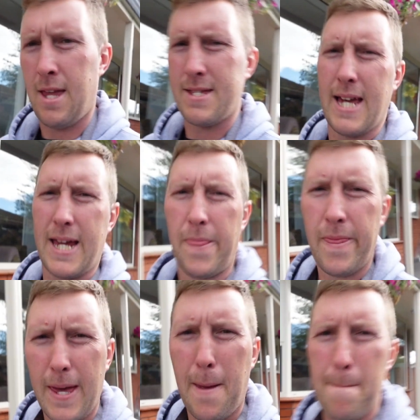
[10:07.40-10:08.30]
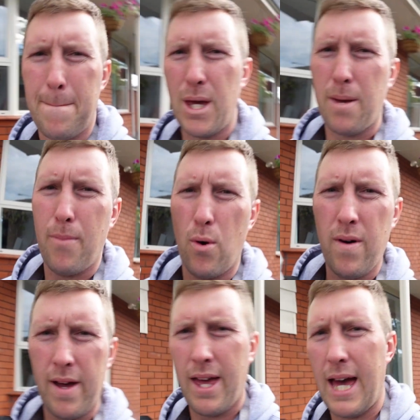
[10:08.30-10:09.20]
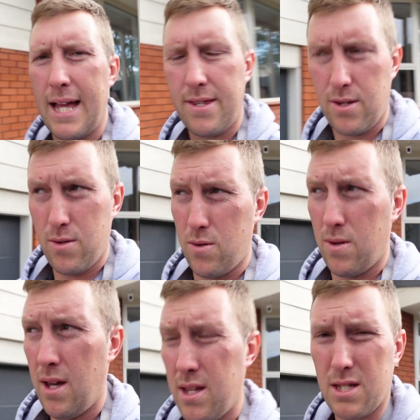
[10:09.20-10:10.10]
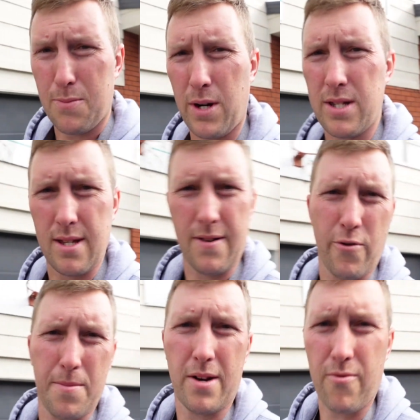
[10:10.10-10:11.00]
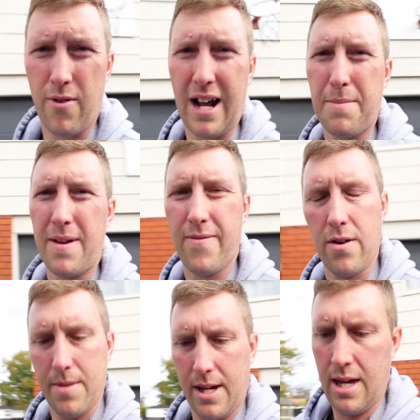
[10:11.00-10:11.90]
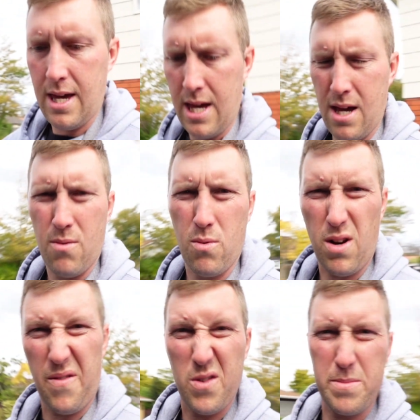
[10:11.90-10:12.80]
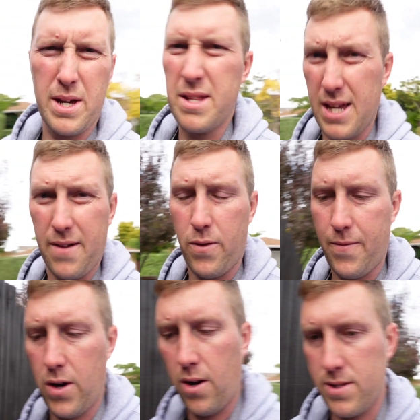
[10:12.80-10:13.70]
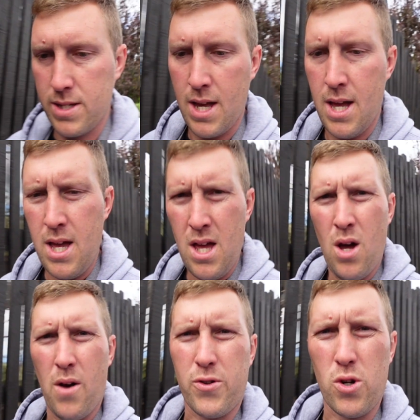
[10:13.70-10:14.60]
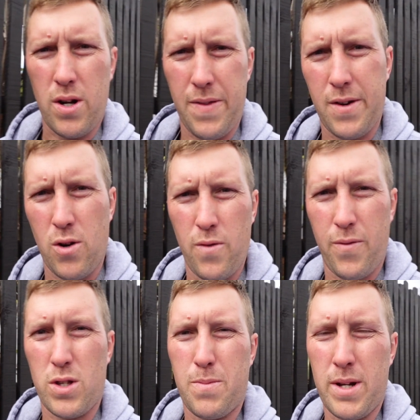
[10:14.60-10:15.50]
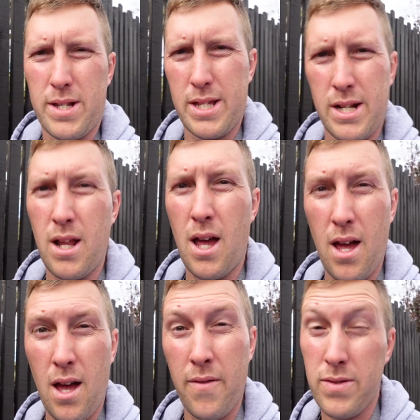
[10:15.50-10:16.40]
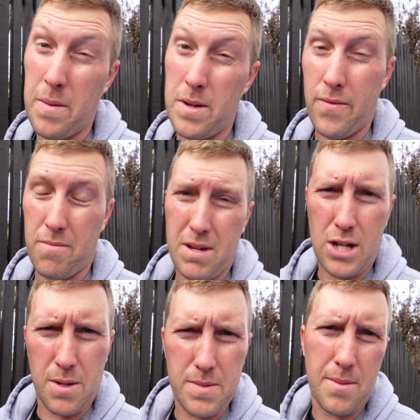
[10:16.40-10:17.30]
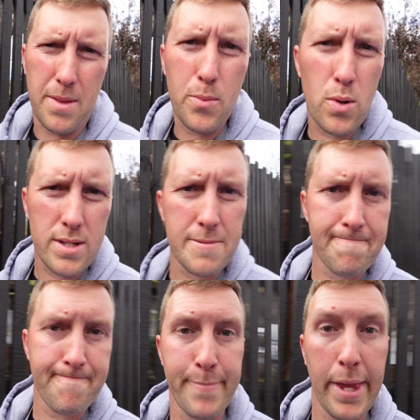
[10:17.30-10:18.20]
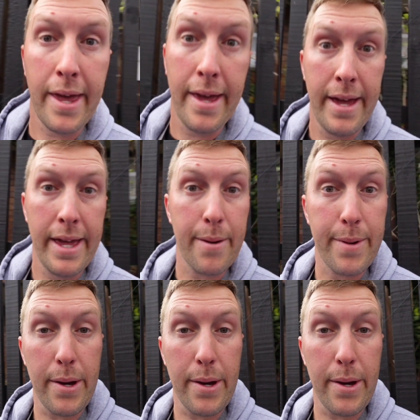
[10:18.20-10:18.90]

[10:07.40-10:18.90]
taking the big boy out to Springston for a bit of rugby filming. Well, not filming, I'm going to take a few photos of Jock and the crew for Springston. Something different, catch up with some of the boys. Here we